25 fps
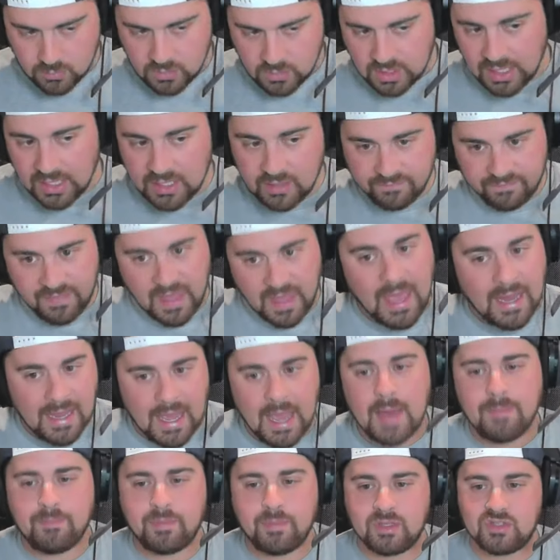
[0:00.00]
And if that
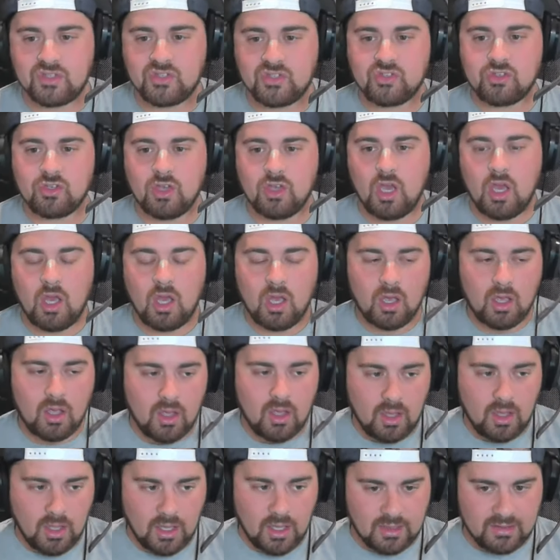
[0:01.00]
happens,
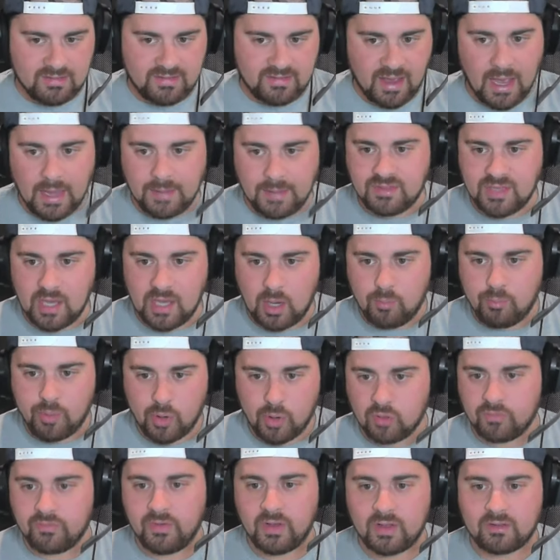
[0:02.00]
it times out
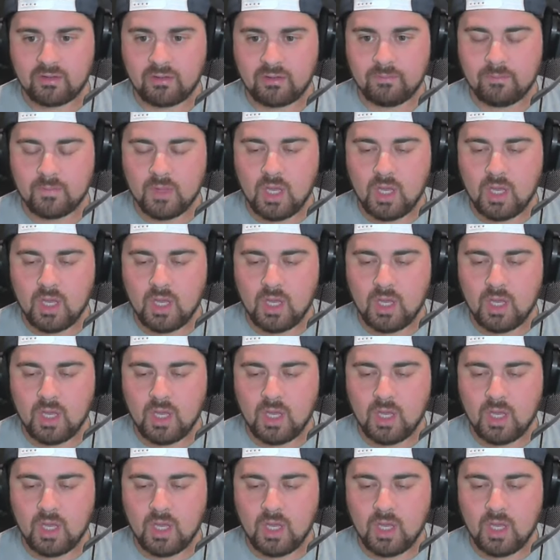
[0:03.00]
perfect.